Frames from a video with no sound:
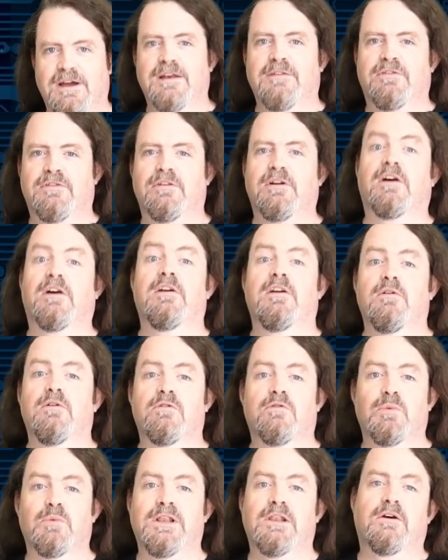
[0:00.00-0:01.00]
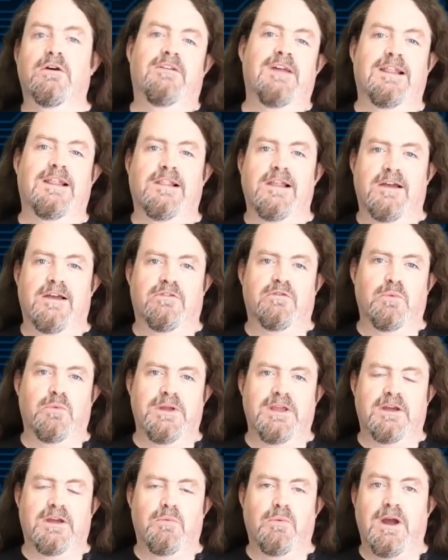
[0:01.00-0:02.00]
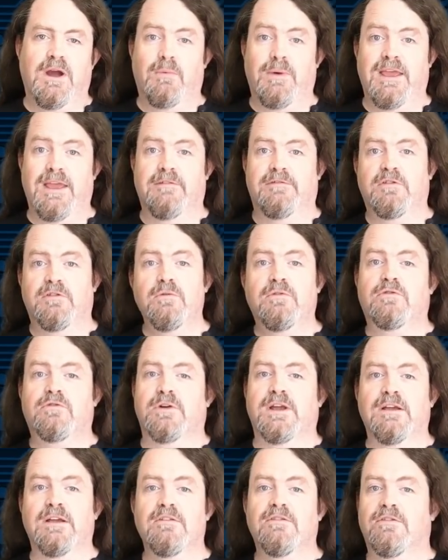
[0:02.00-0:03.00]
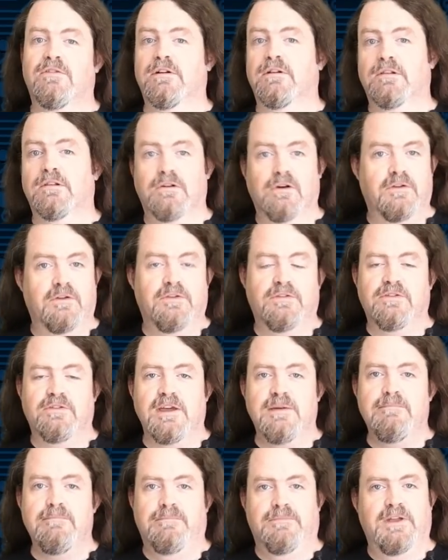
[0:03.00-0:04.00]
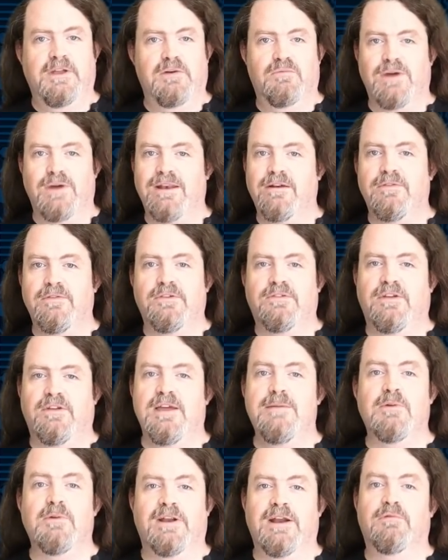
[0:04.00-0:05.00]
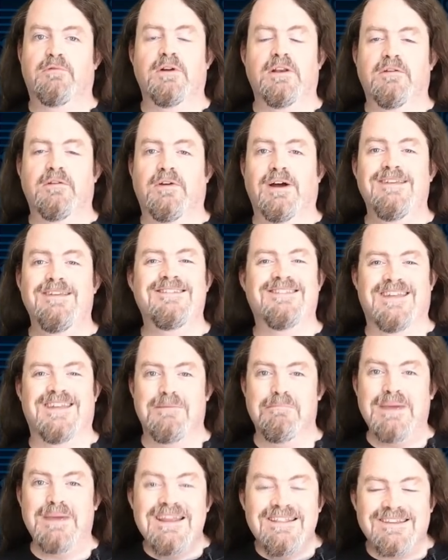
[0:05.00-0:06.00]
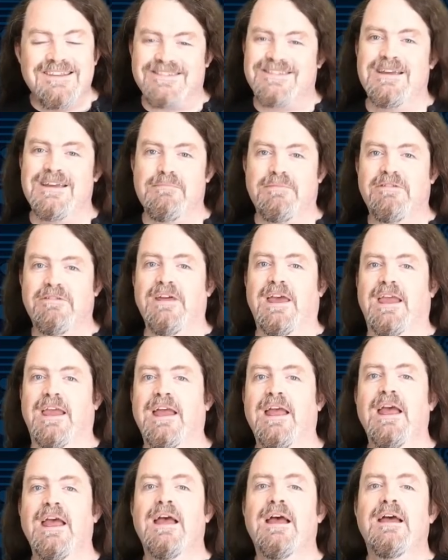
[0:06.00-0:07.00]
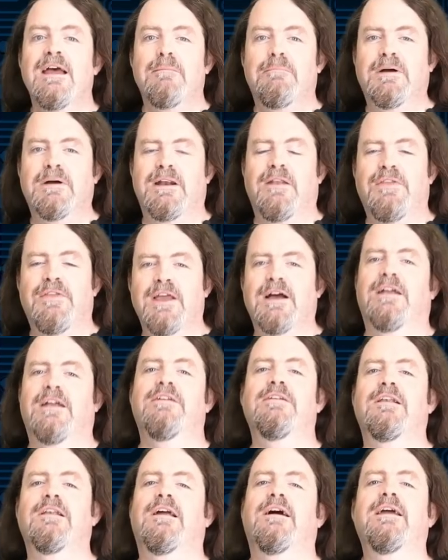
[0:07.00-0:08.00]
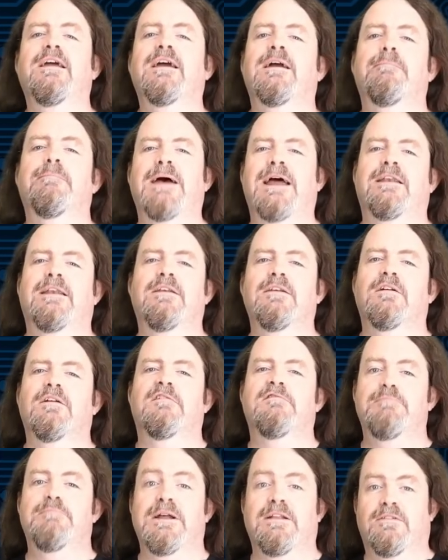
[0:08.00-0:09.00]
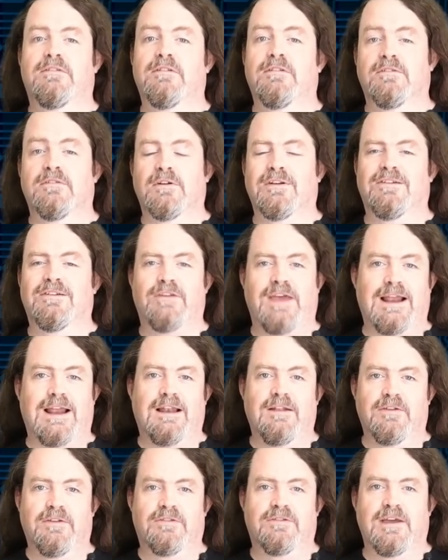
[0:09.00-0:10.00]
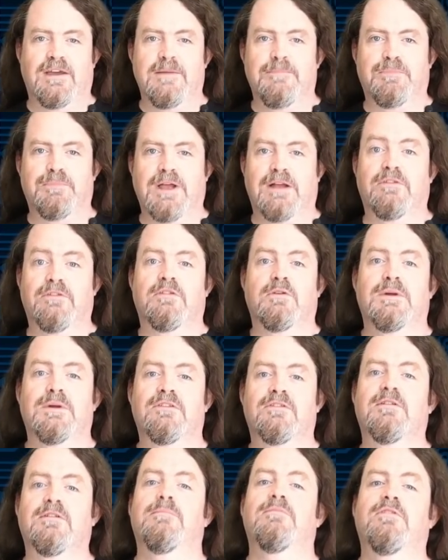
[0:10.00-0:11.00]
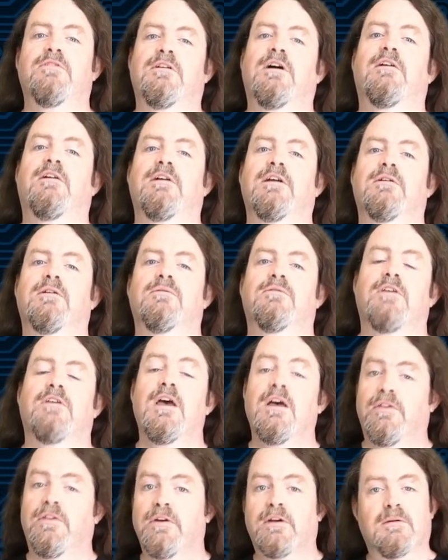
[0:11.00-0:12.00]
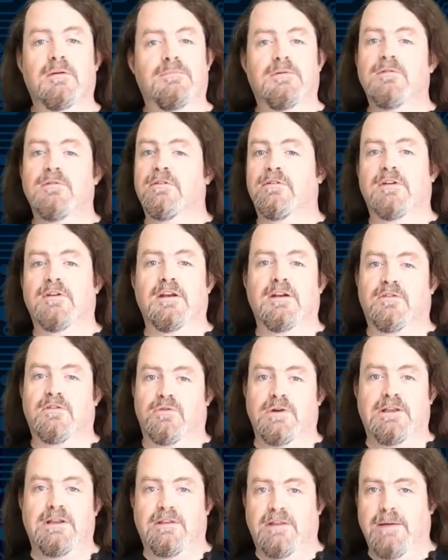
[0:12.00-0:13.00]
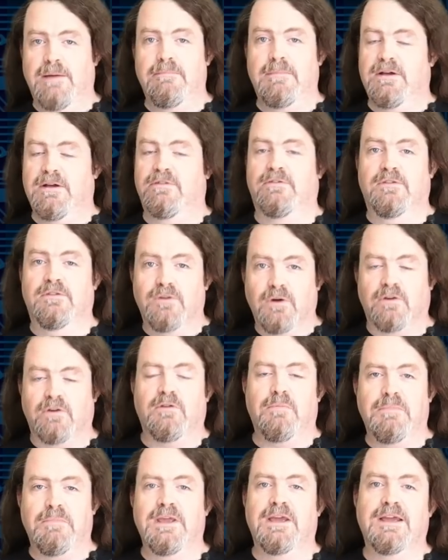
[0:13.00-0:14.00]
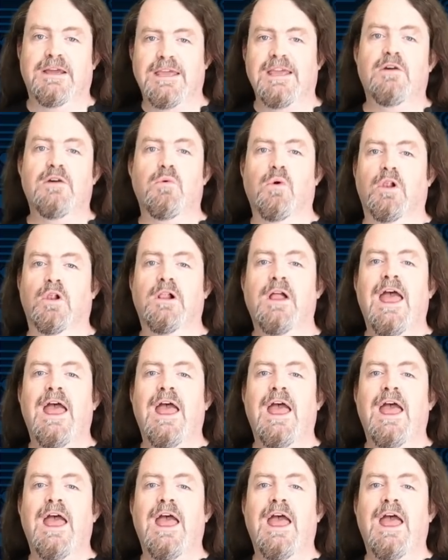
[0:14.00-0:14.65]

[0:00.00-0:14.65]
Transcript: of scenarios we looked at last week, where we have two strings that look the same, they render the same on every device, they mean the same thing, but the underlying pattern of bits is not exactly the same, and so in some scenarios, the computer's going to treat them as not being equal.